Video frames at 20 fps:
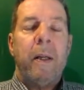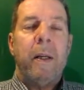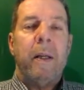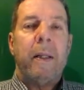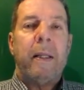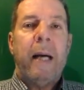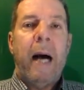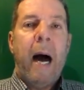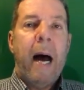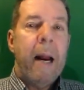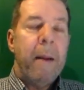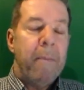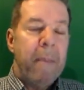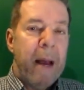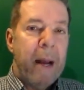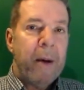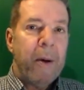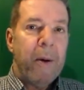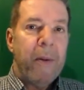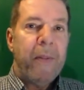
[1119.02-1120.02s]
to kind of
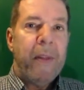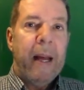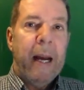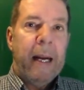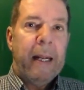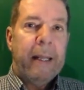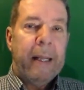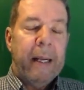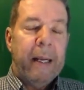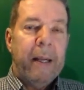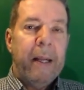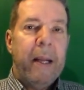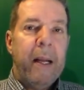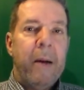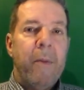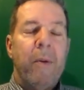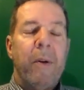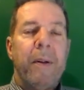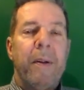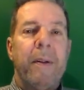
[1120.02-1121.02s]
make her think that
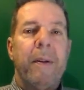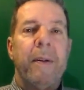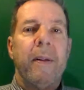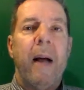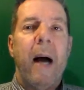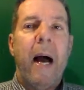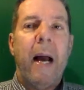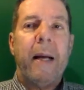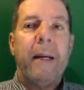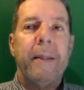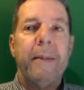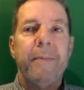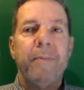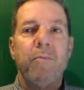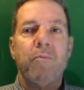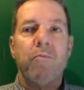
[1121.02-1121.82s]
he was like